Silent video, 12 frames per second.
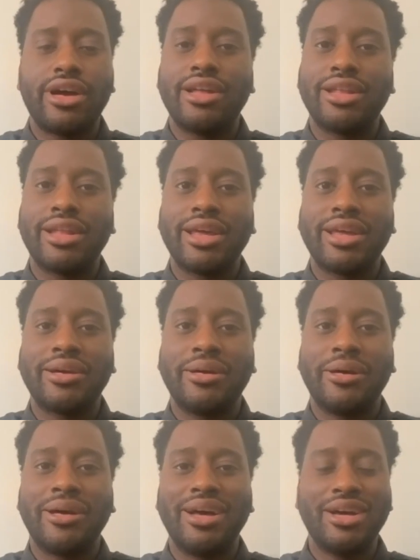Unlike
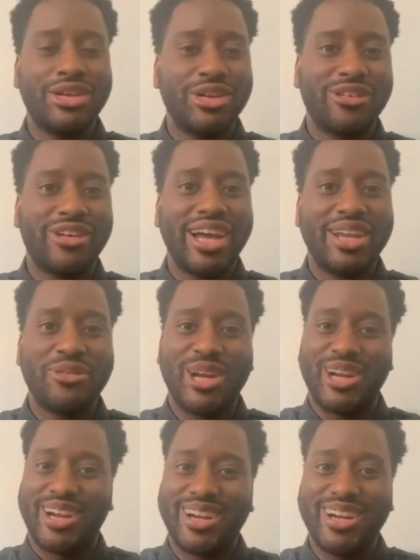undergrad
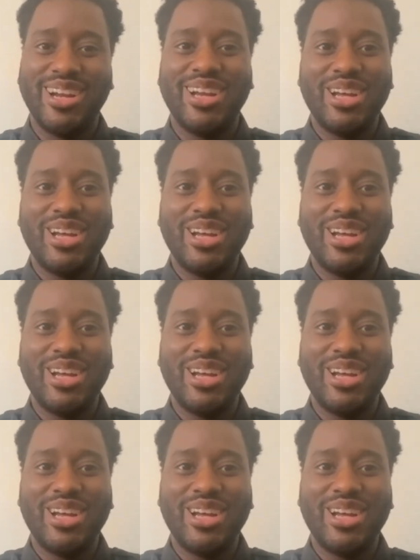where,